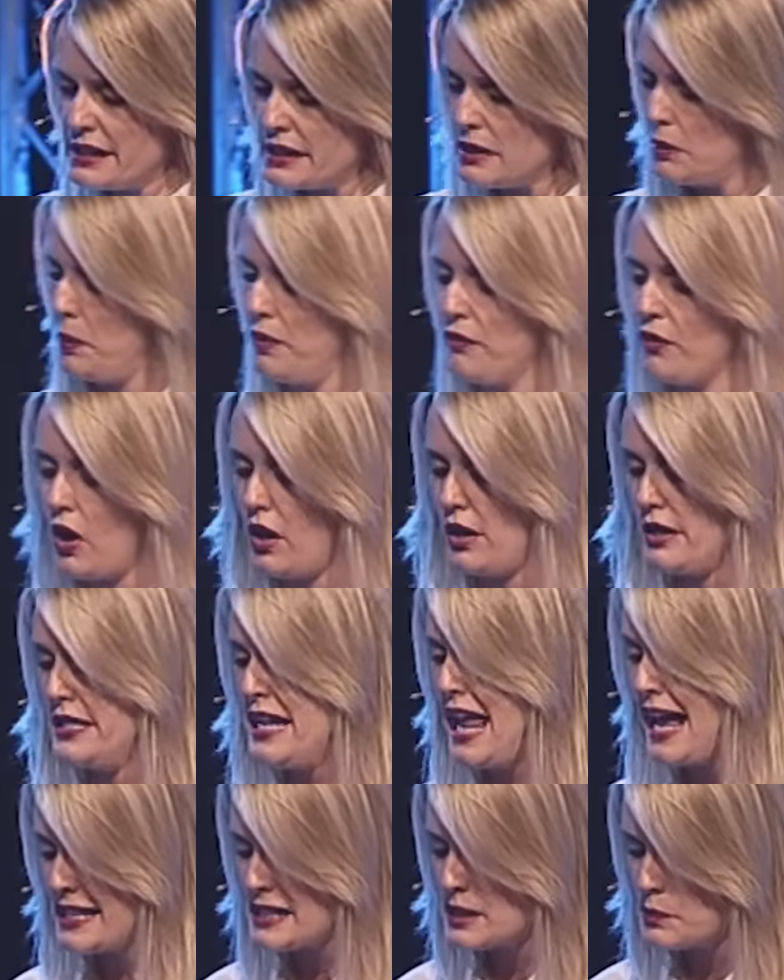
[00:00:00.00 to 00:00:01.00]
And so we've got
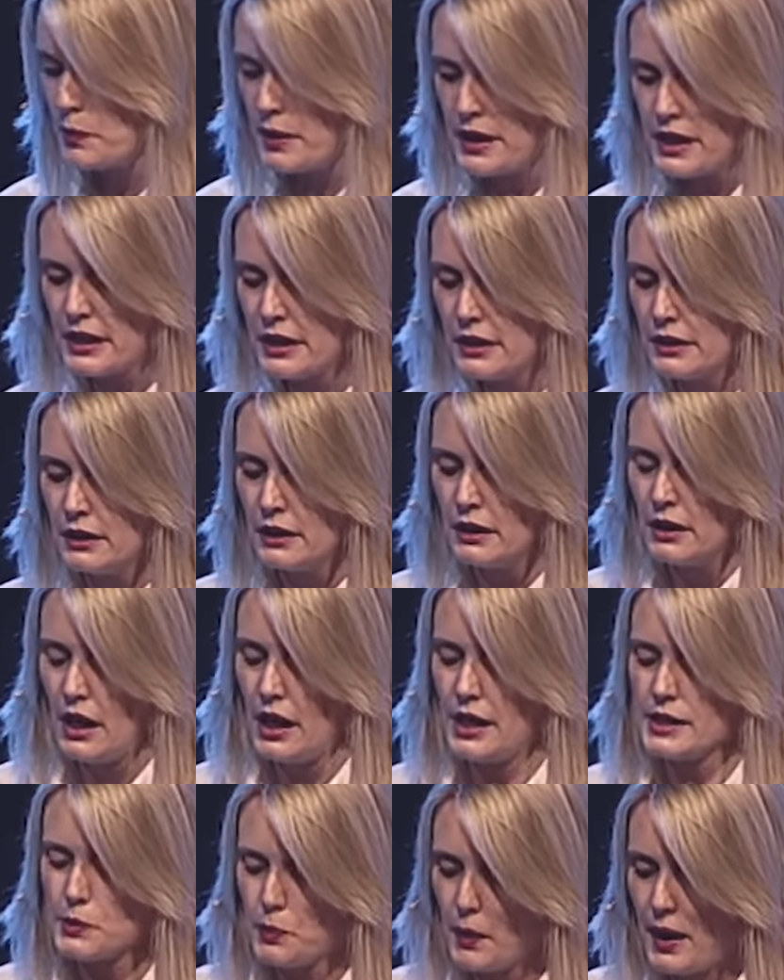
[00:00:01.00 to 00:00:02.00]
next week
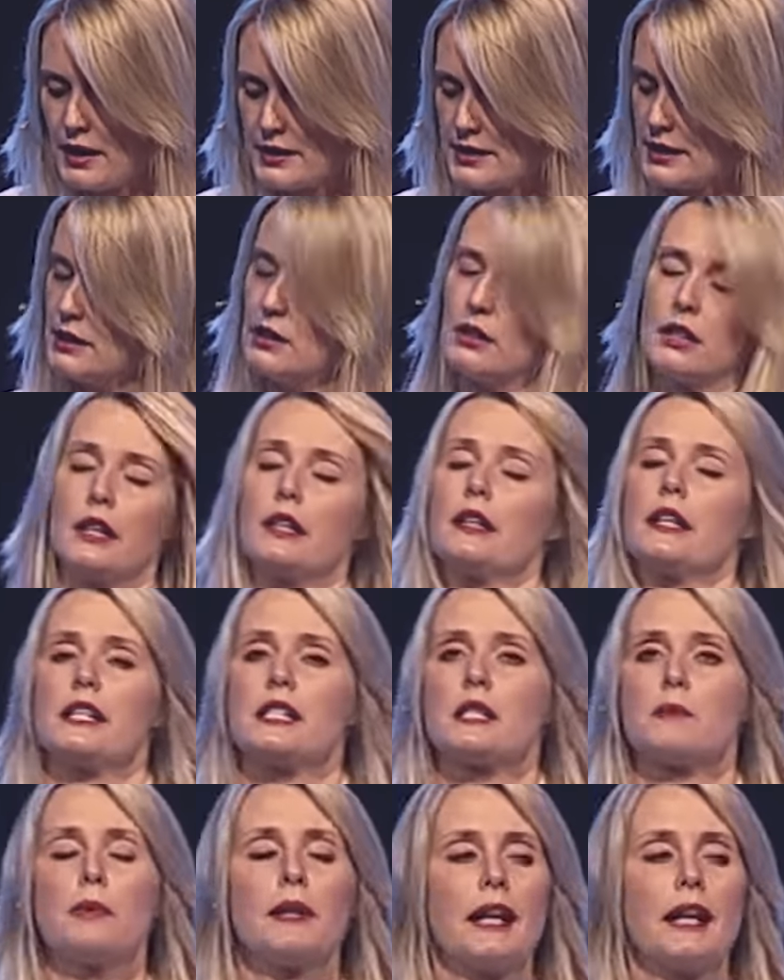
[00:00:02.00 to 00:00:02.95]
as well to look at this.